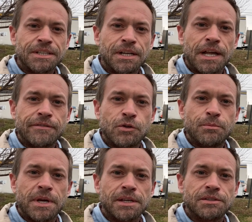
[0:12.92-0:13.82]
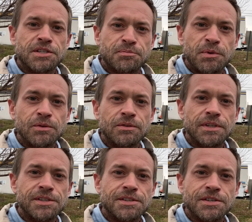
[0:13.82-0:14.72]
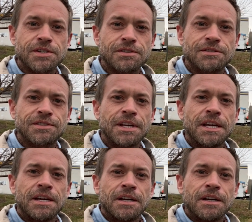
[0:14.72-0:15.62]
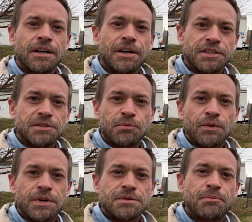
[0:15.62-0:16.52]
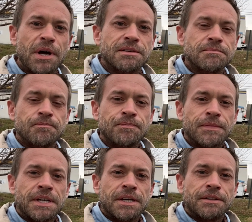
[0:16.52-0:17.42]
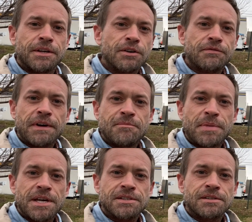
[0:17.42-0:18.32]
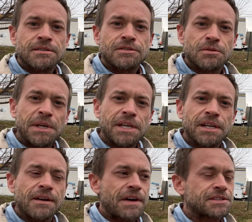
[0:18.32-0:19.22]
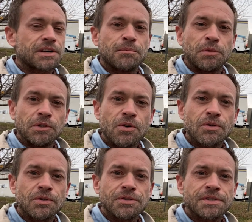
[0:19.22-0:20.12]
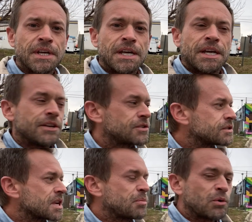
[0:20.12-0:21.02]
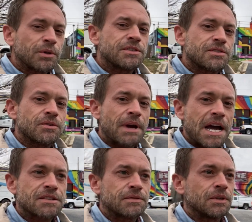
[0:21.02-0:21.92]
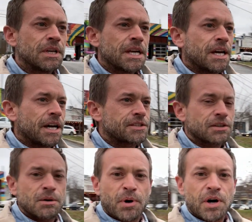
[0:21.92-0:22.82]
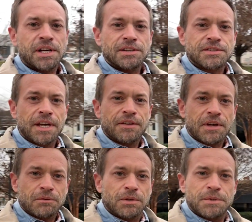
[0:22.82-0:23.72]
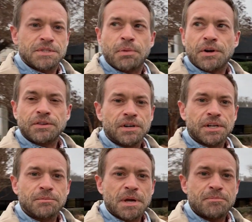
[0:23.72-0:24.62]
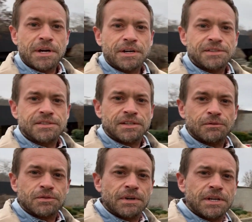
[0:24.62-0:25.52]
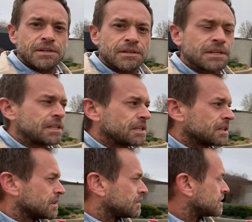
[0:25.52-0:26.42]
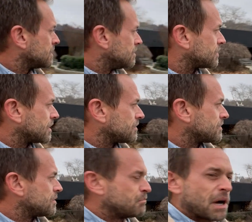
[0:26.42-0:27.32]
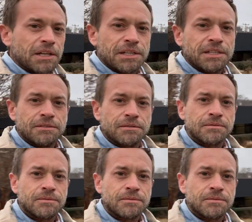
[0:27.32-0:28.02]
a lot of you may dispute these decisions on these breweries, but they're the 5 best to me, and I've asked a couple locals. As soon as I pulled into Asheville, I saw a parking sign. I thought, well, let me just park there and get my bearings, and it was right here in front of Molly, and